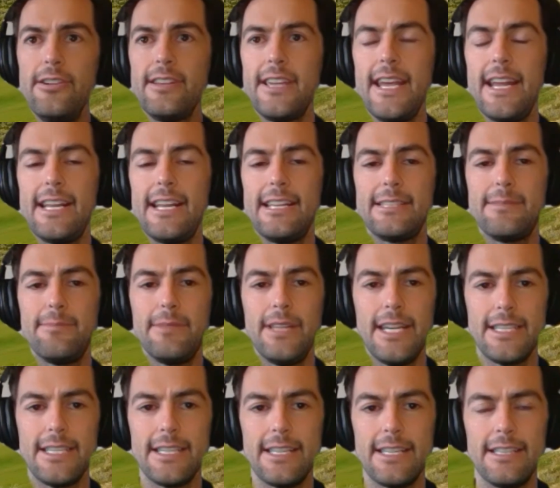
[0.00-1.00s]
getting some
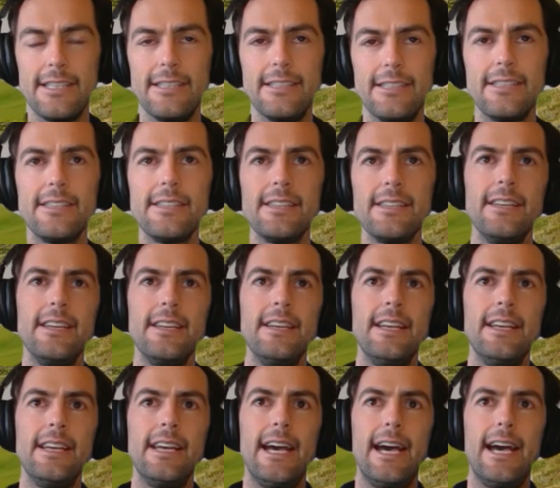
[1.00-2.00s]
lessons
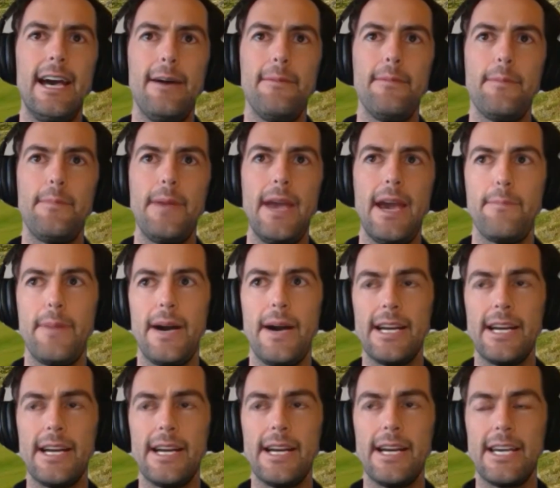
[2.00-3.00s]
about
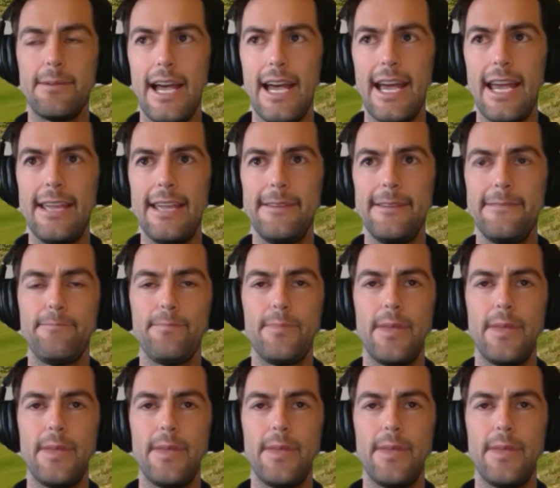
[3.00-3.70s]
bunker play,